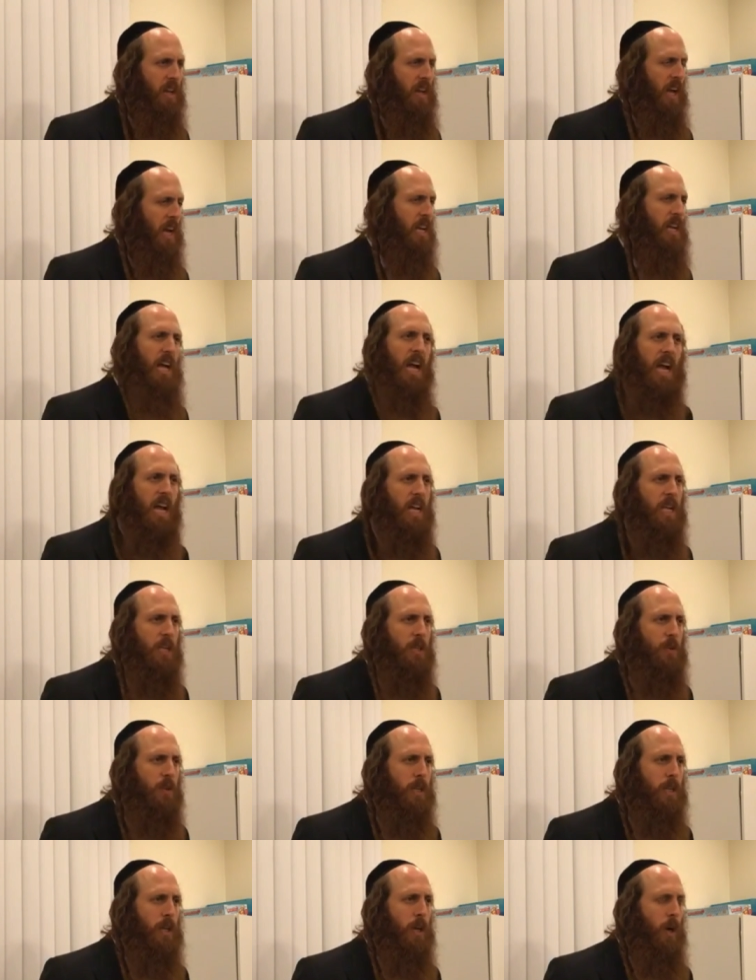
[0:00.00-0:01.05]
and
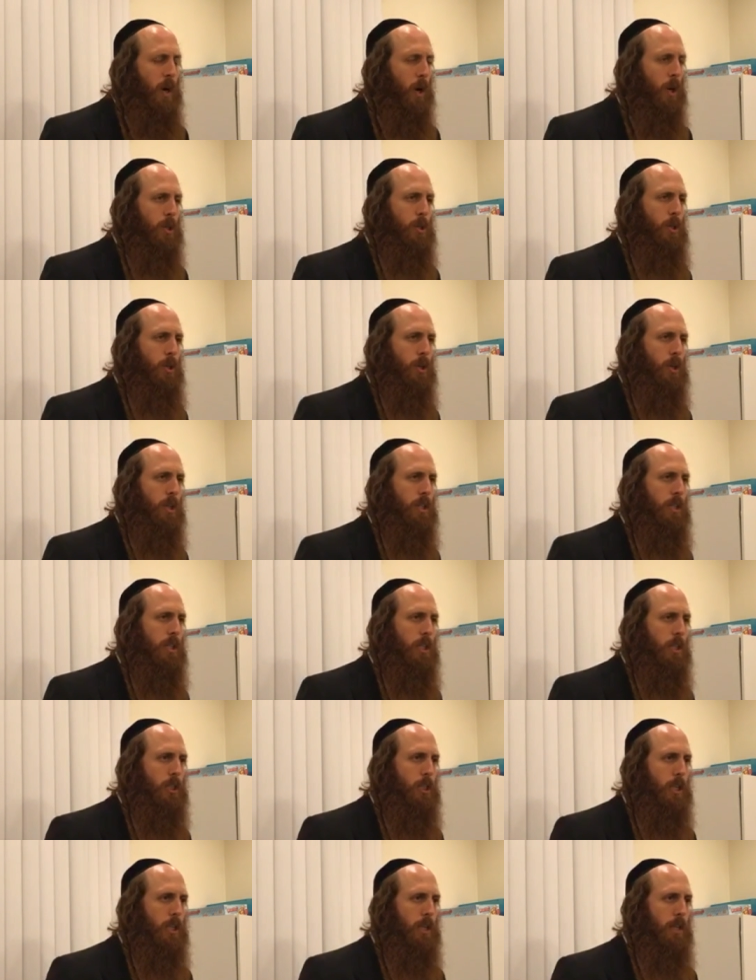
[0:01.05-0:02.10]
angry on your
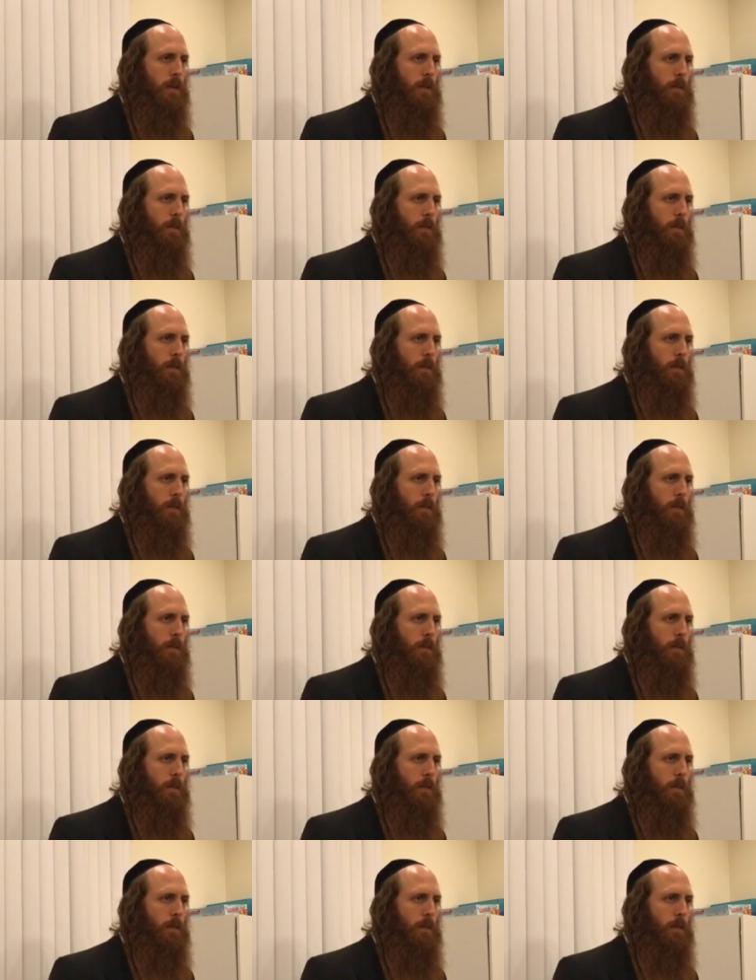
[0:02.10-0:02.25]
condition.